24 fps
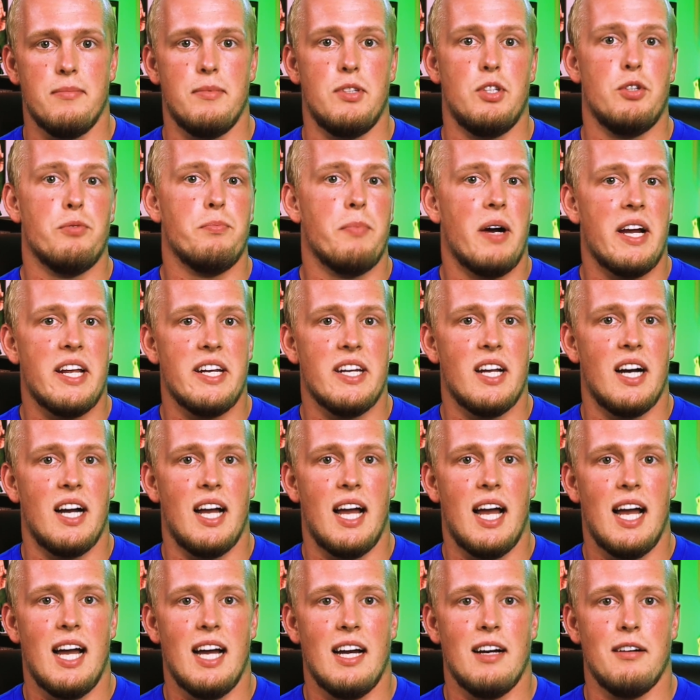you might not
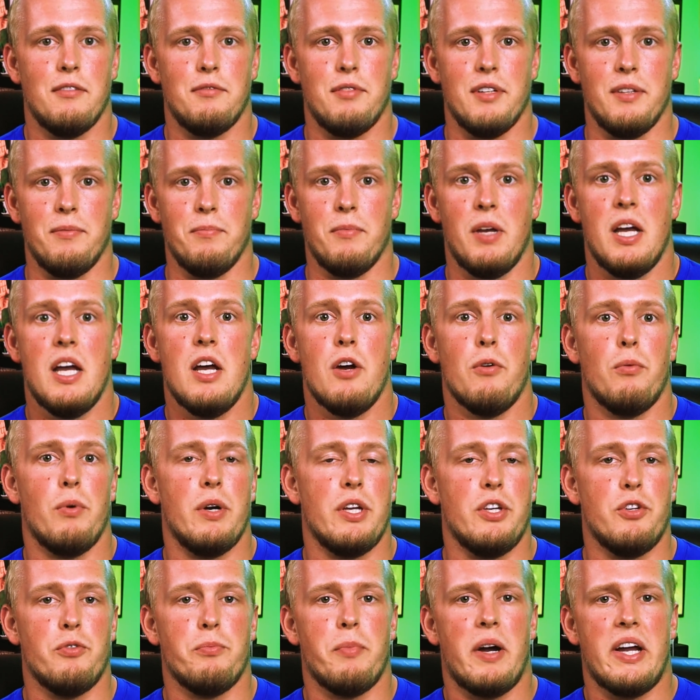have and
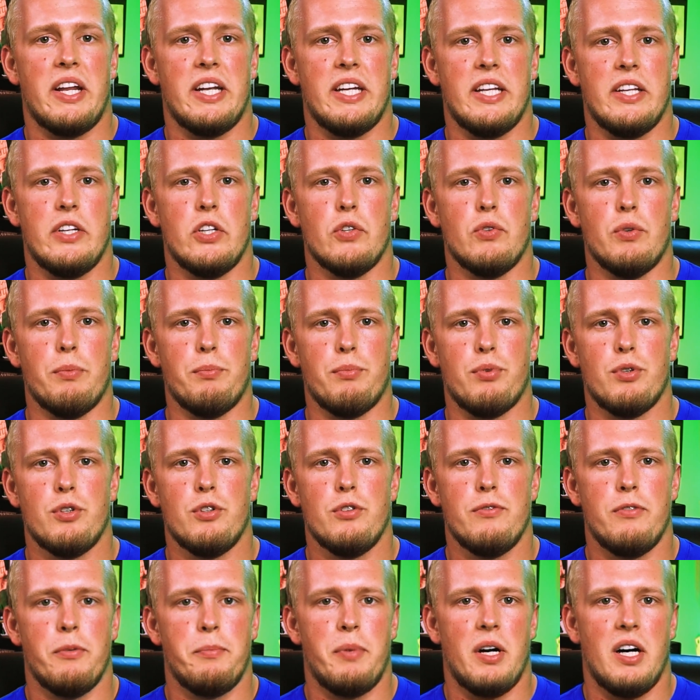what you might need to
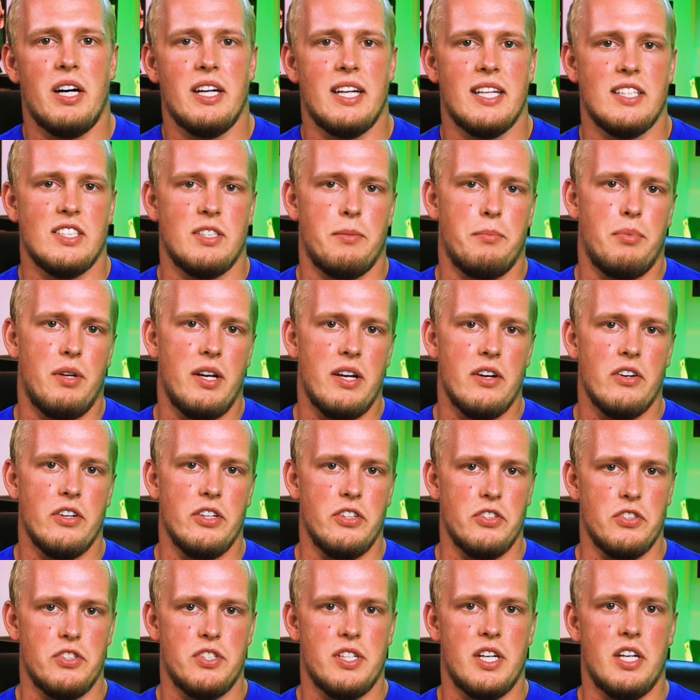improve upon as a player
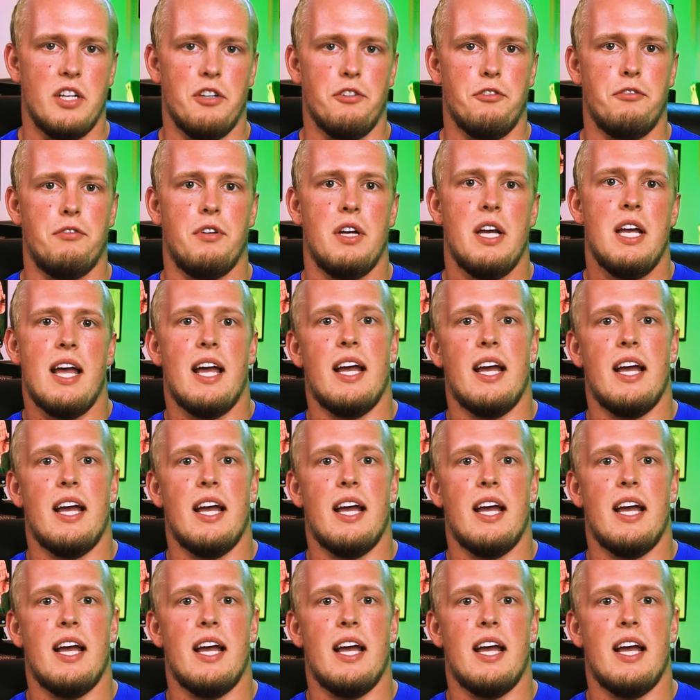yourself.